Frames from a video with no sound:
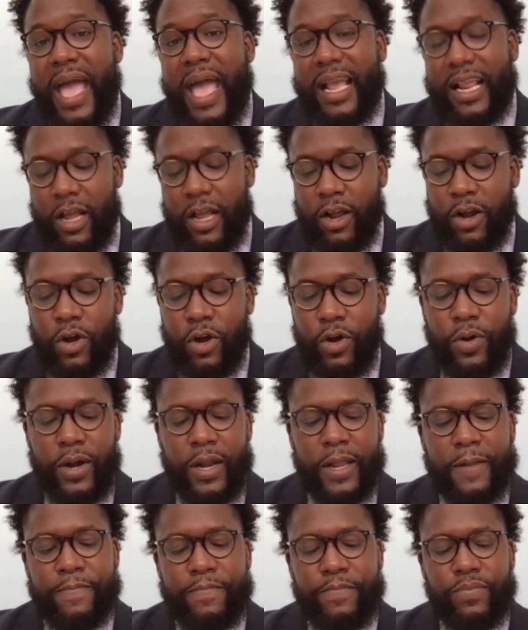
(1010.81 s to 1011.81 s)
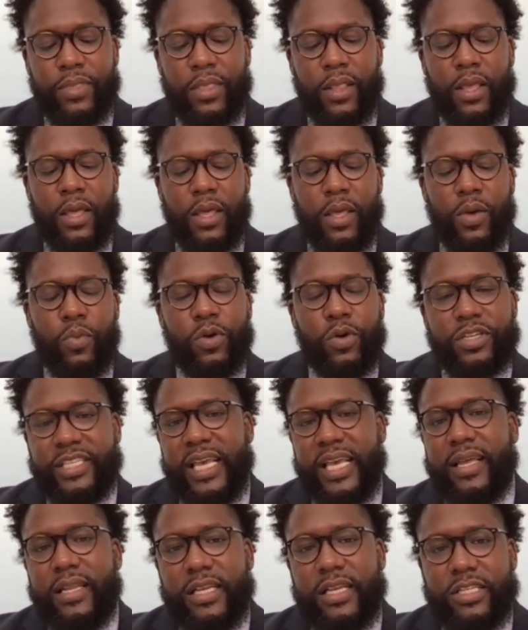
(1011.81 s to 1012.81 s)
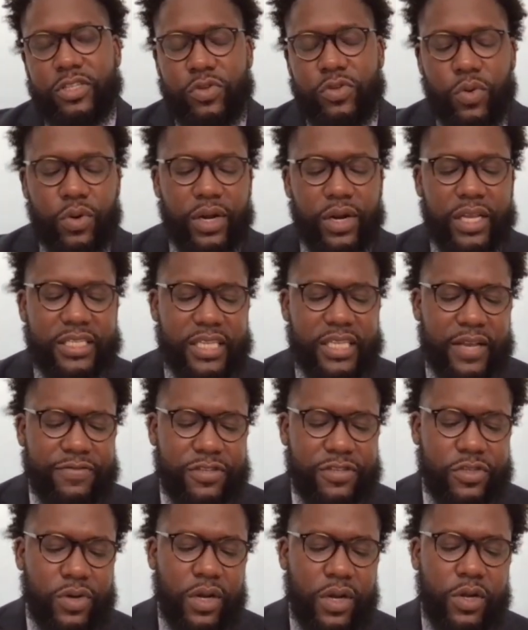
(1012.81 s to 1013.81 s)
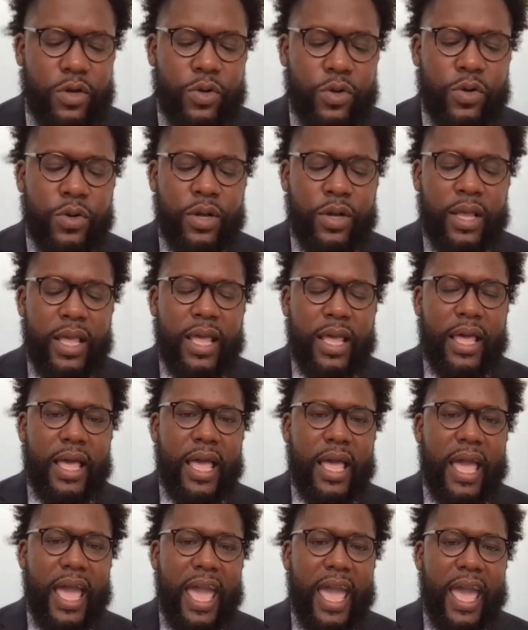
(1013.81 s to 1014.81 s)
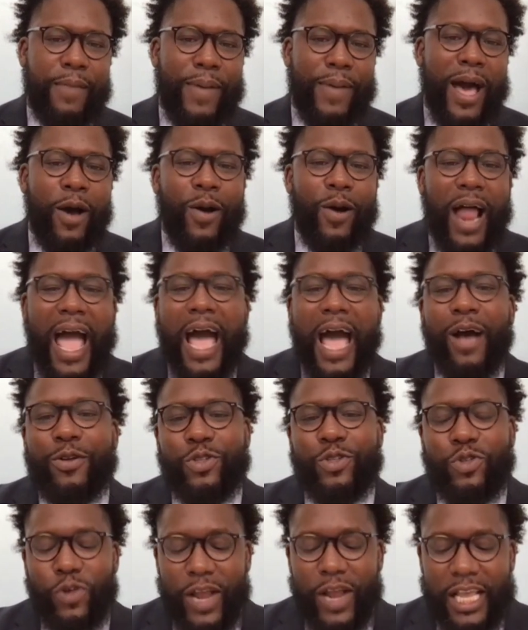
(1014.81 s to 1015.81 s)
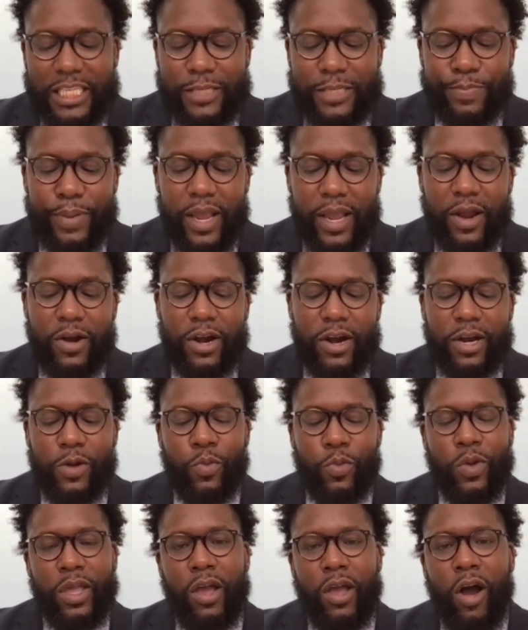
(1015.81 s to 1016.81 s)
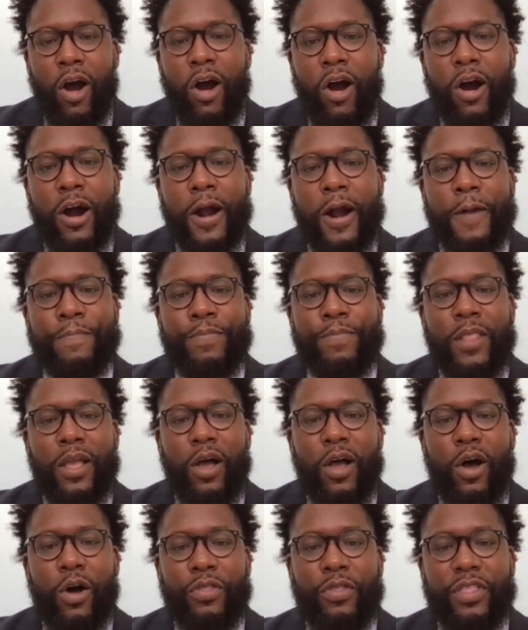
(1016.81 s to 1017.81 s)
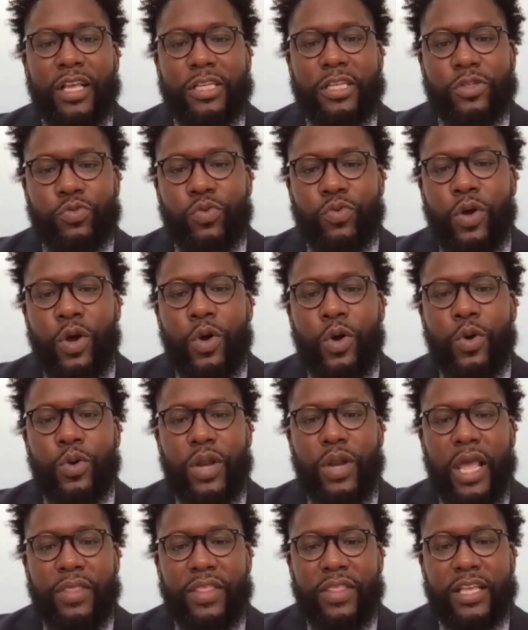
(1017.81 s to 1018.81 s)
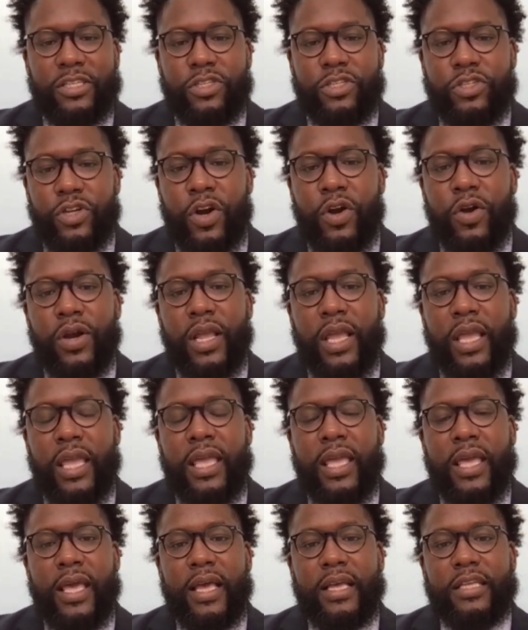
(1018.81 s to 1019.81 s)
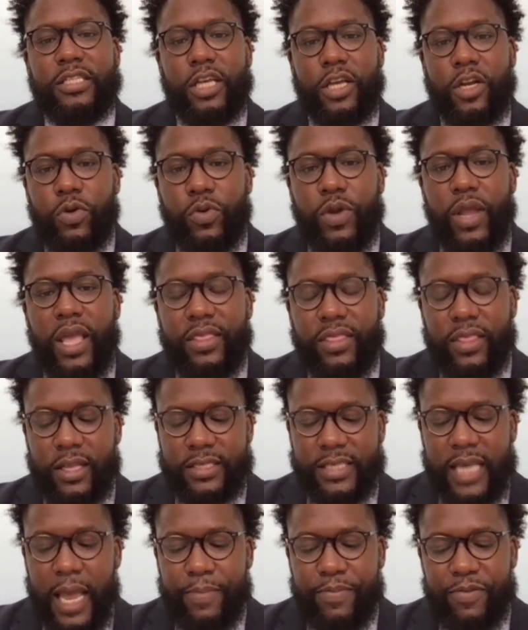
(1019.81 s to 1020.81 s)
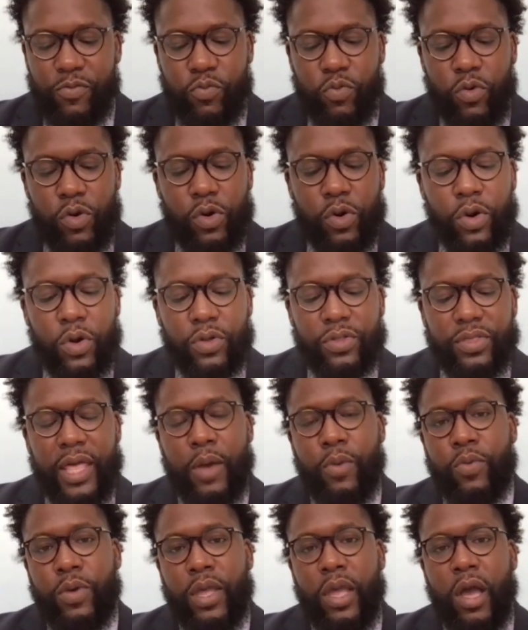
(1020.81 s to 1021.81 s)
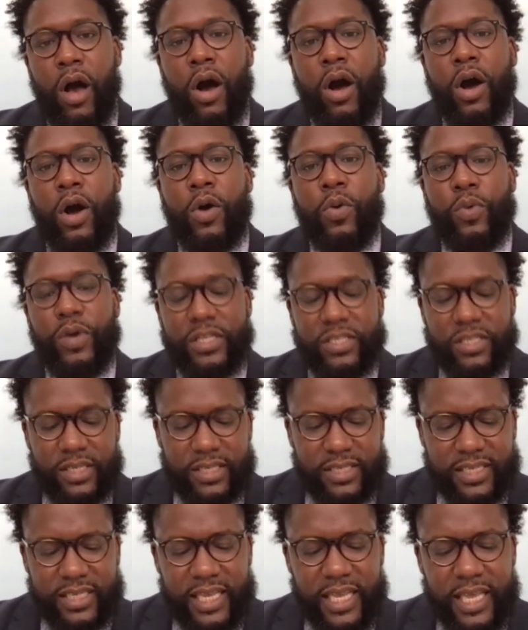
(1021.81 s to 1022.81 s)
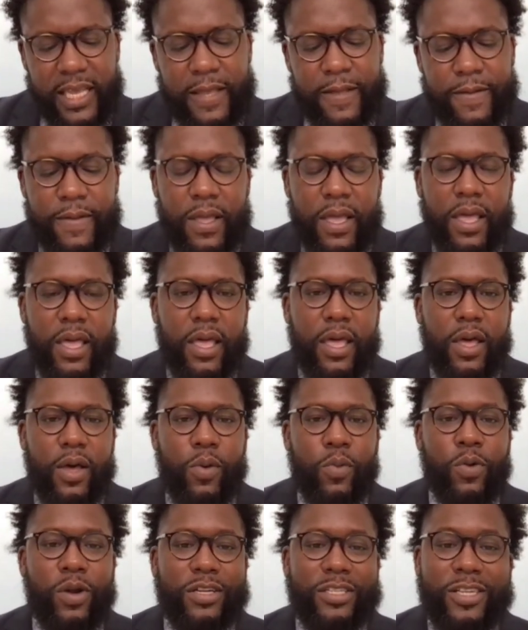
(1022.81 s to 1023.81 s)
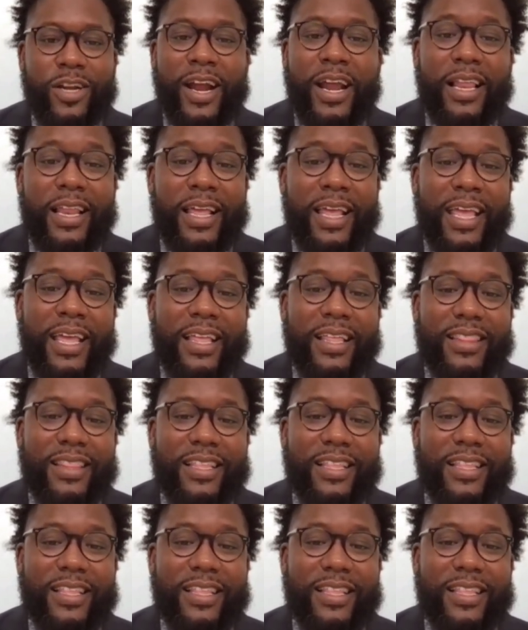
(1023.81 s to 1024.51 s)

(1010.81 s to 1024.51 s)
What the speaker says: occurring? We're telling stories of struggle about how transparent we are on this road and this journey to create the type of world that we all wish to see. We're telling the